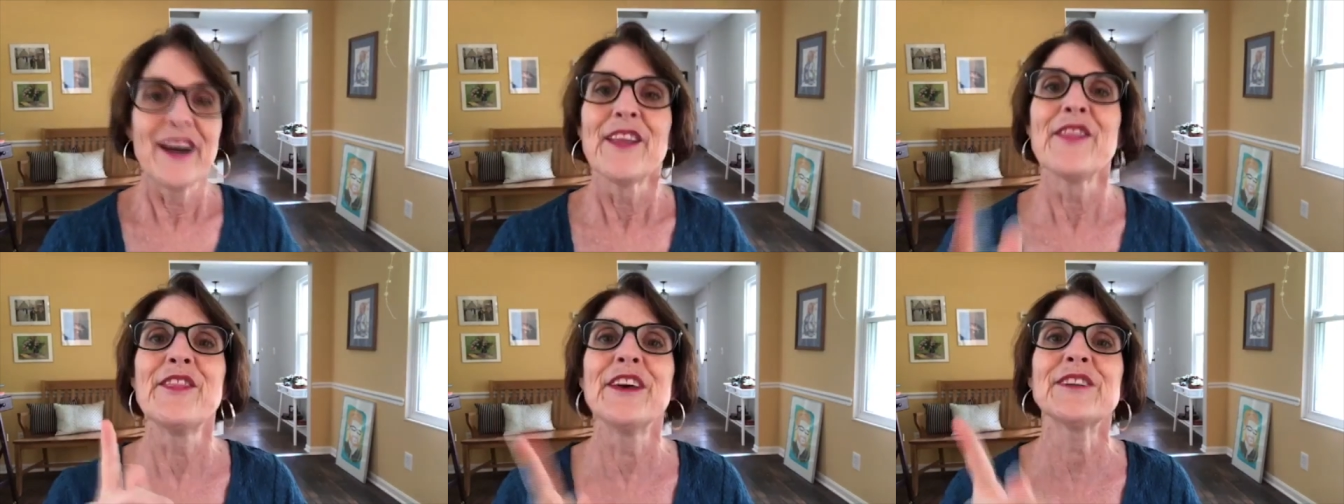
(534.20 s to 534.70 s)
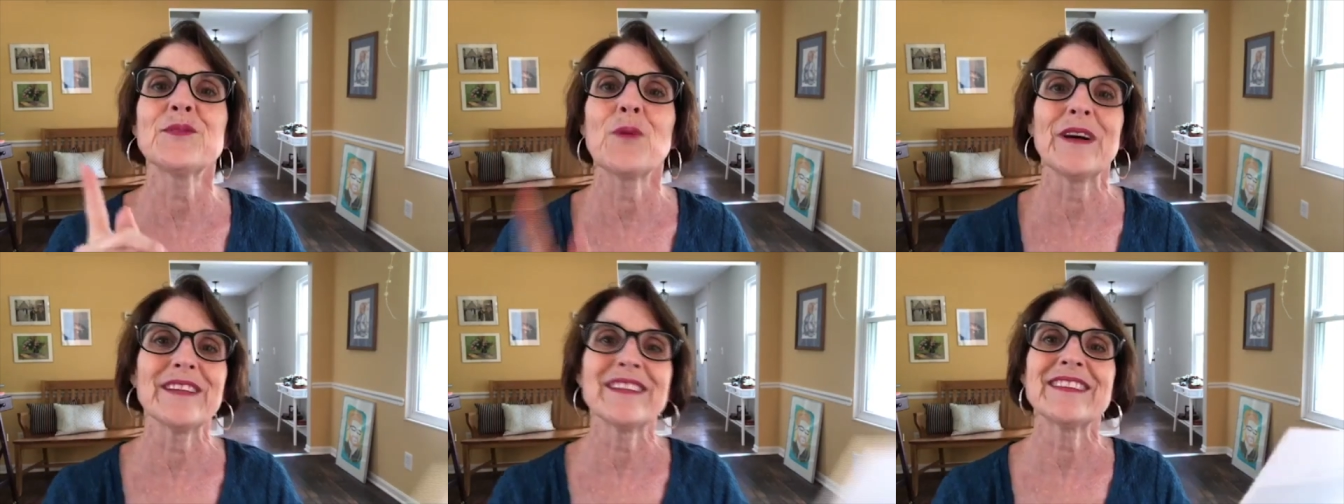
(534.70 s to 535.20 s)
this
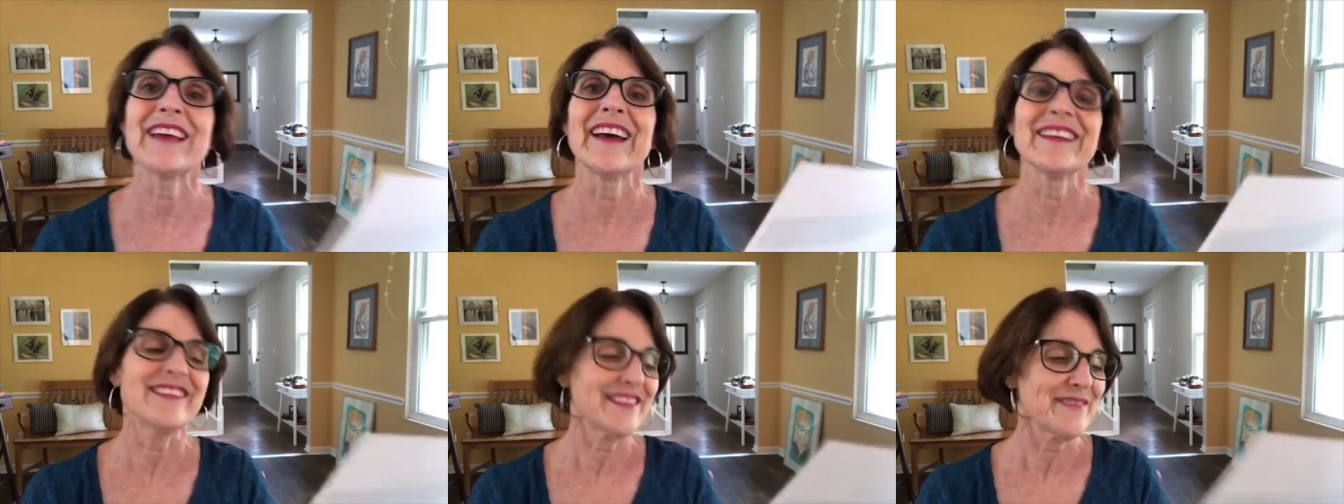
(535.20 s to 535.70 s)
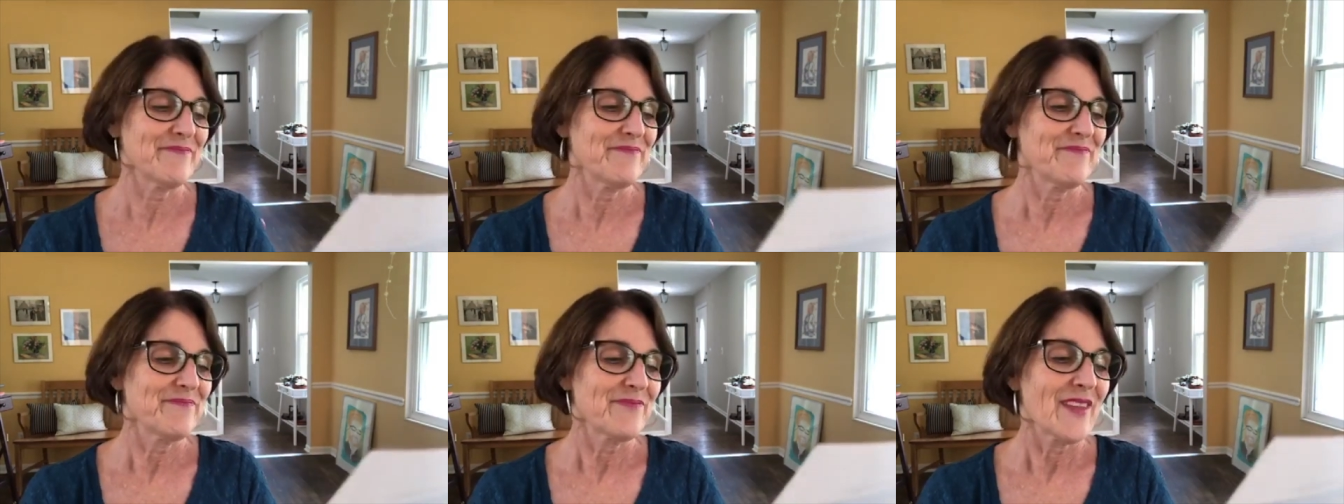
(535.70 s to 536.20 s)
one says,
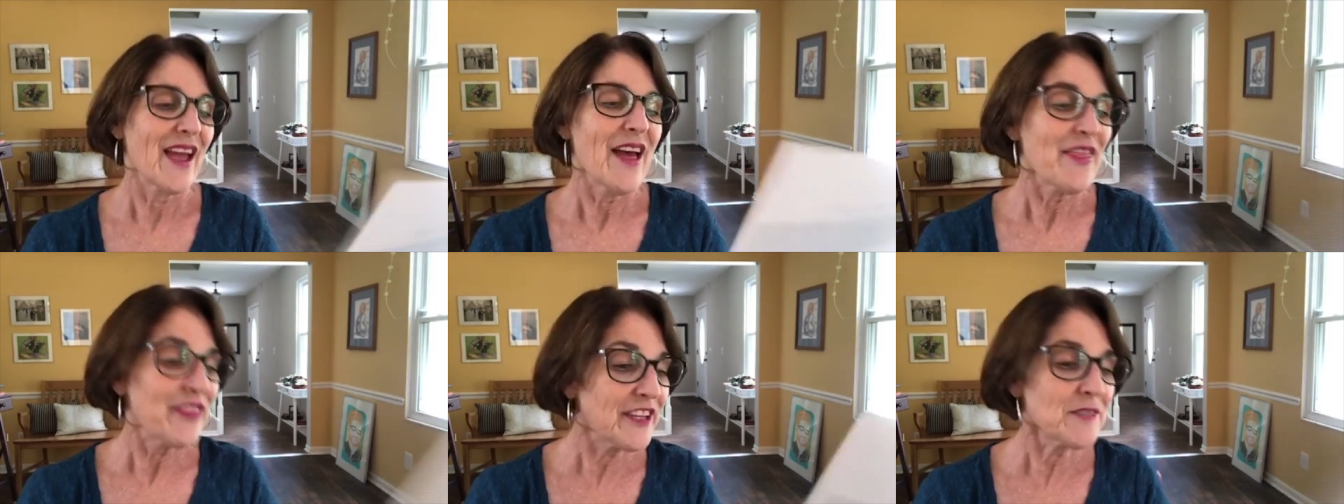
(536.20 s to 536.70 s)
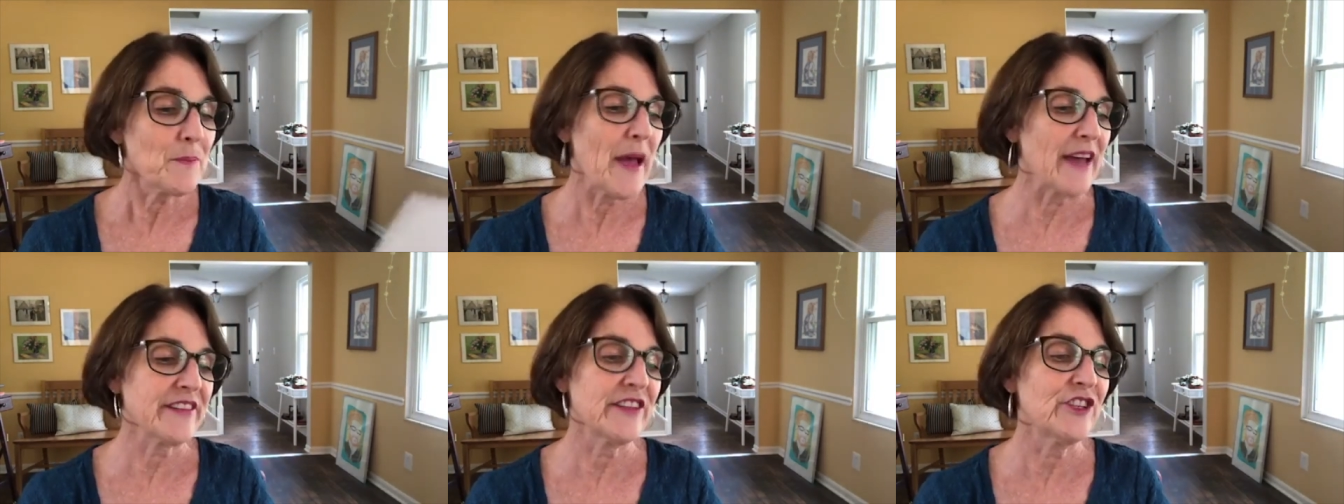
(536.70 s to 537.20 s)
this
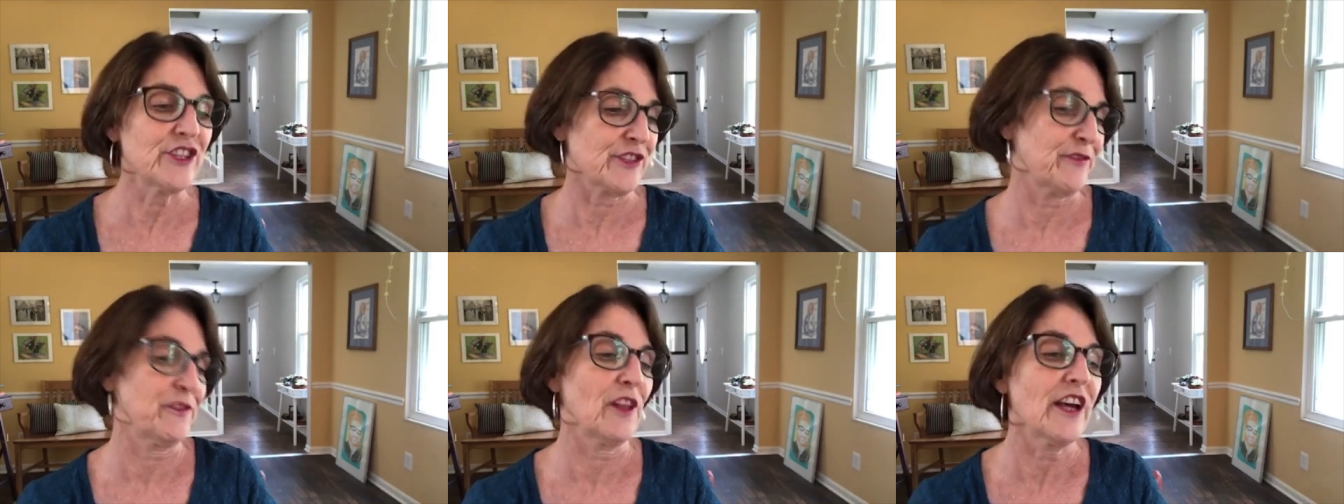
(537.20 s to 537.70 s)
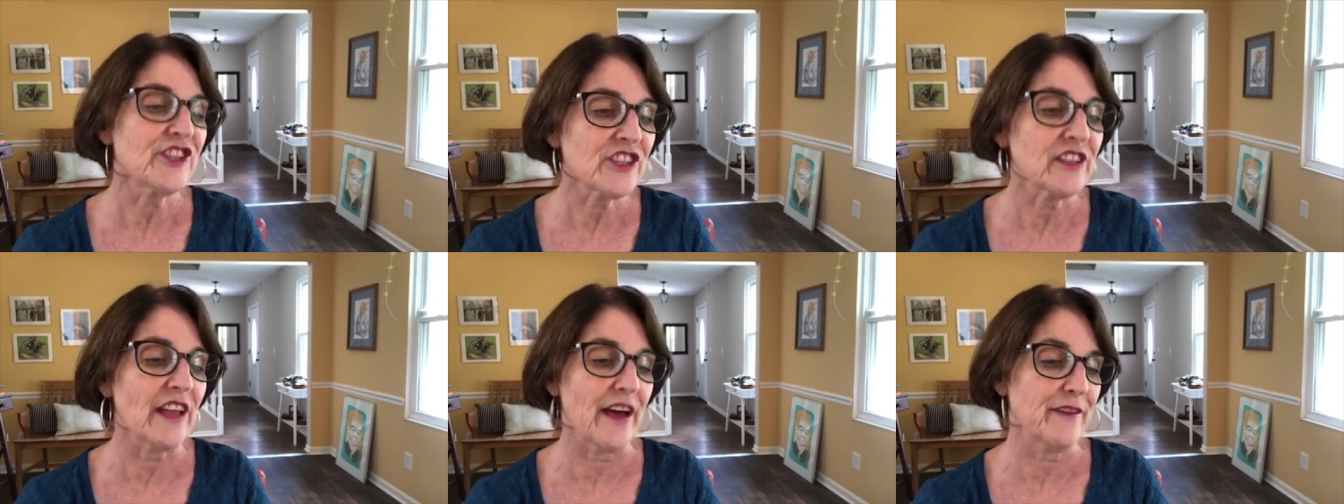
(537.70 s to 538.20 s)
passage is flush
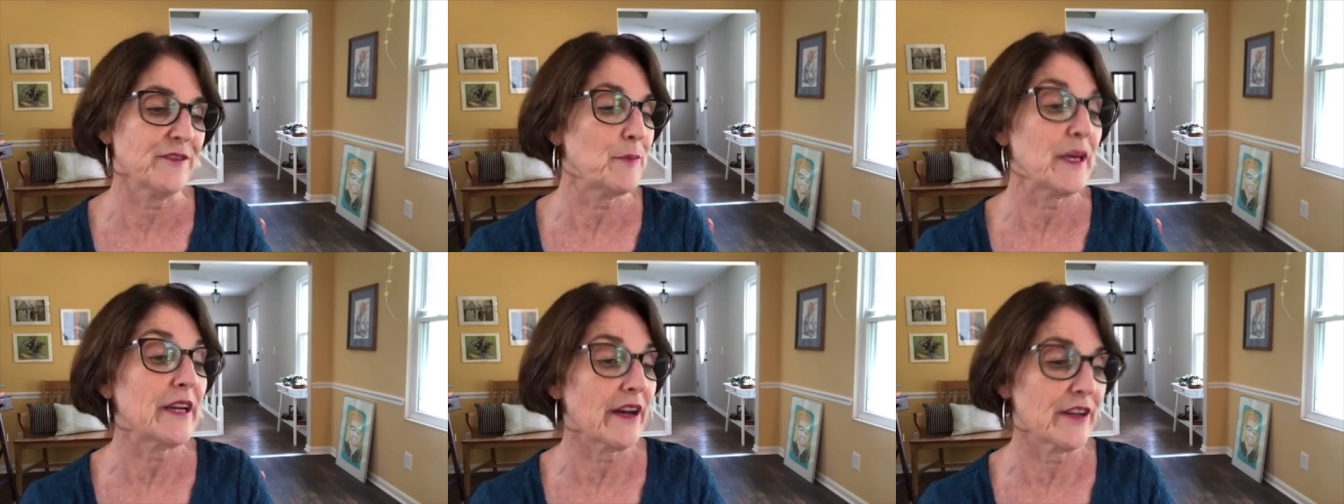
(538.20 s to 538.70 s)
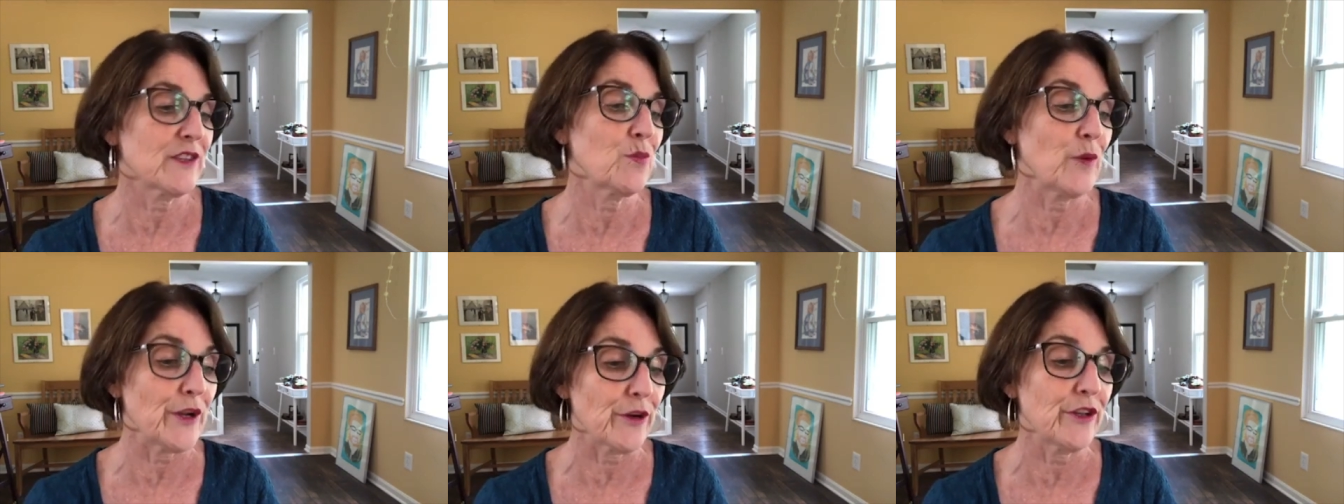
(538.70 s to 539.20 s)
left because
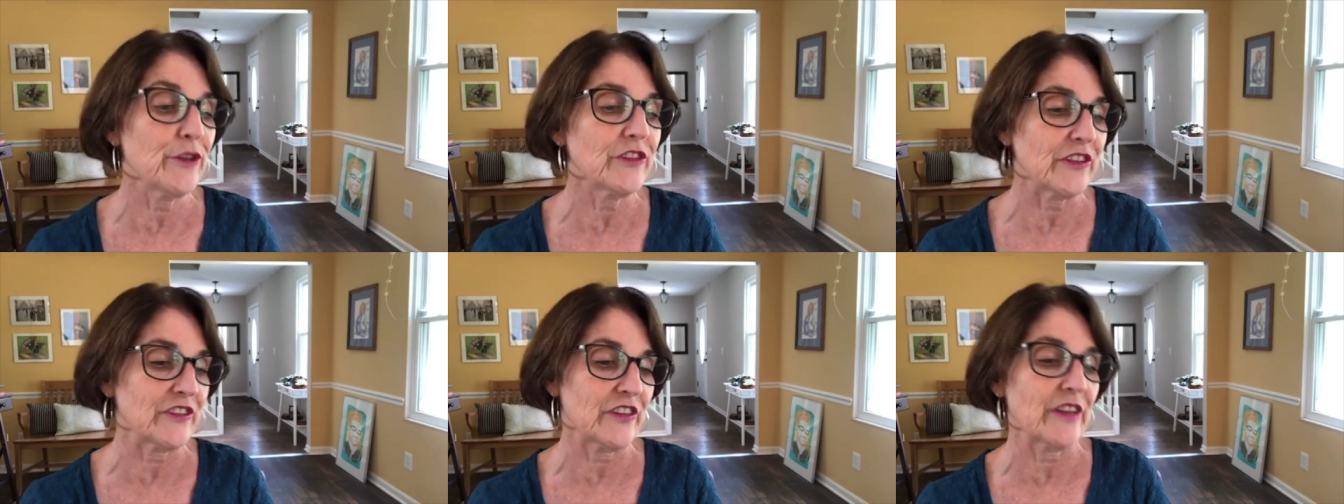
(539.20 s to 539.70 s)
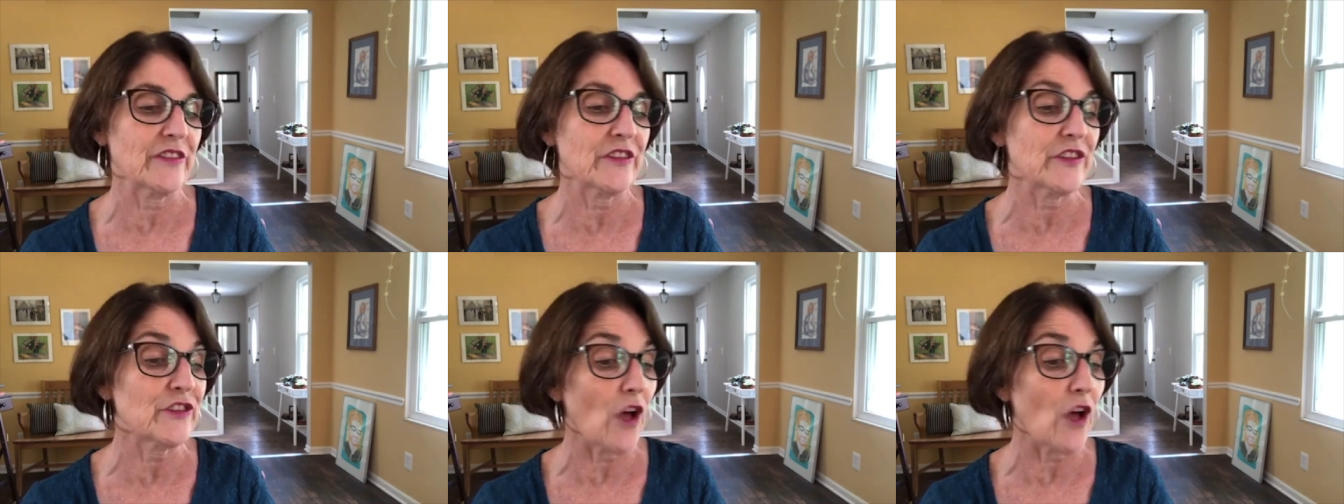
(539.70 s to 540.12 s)
we are using sentences